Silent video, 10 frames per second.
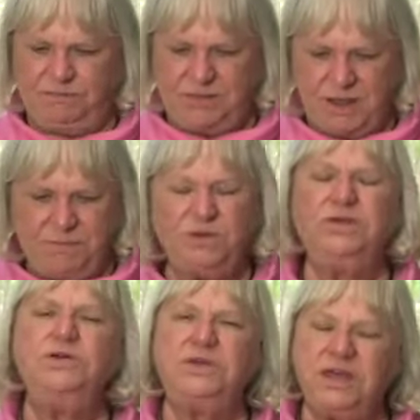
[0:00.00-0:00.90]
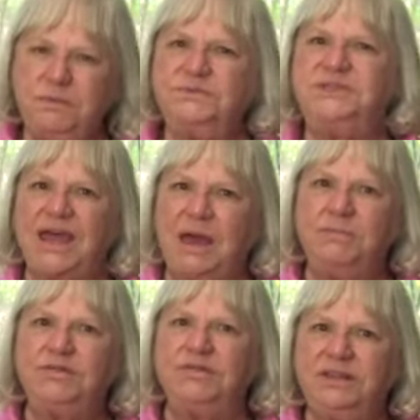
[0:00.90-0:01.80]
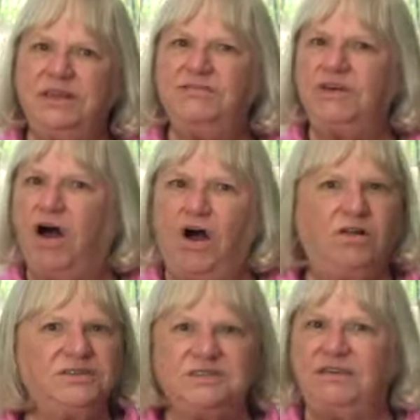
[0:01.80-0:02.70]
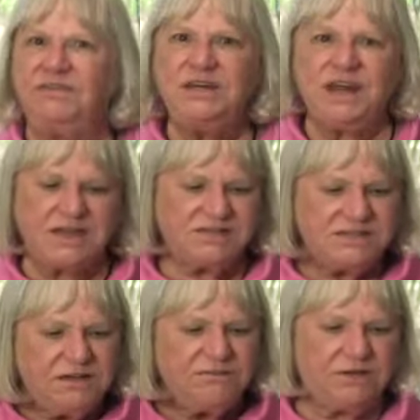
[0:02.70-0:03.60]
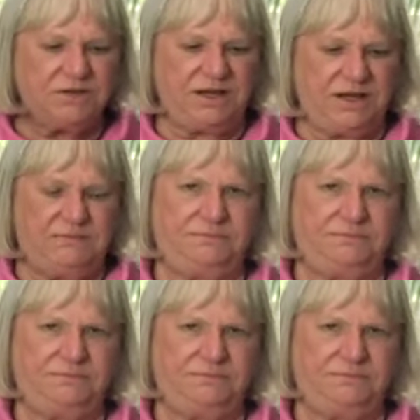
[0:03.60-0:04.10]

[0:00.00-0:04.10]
People who keep Sabbath live all 7 days differently.